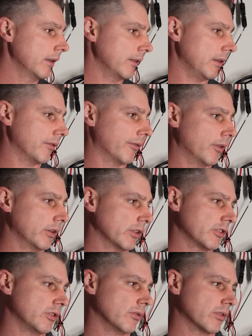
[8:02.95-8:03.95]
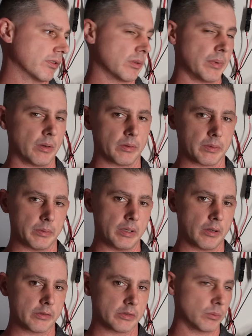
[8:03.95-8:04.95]
The furnace uses about
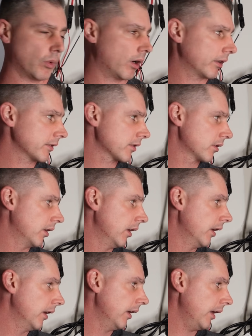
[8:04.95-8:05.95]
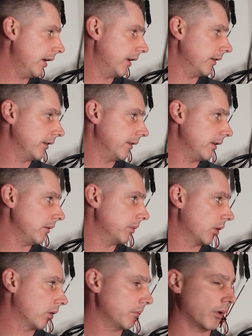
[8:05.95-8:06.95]
300 watts and the
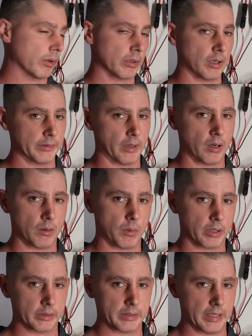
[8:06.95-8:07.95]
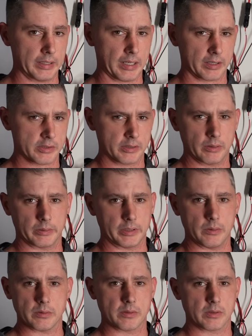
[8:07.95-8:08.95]
blower motor on the hot water tank actually only
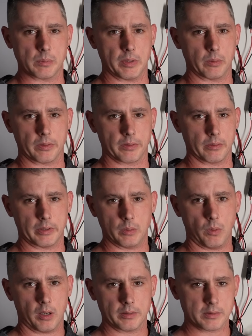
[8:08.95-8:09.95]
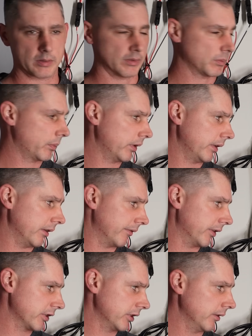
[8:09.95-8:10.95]
uses about 30 watts. It's pretty
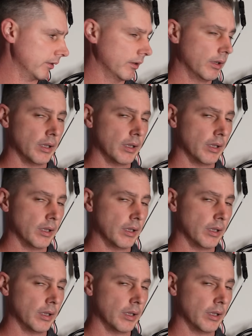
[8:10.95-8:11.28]
efficient.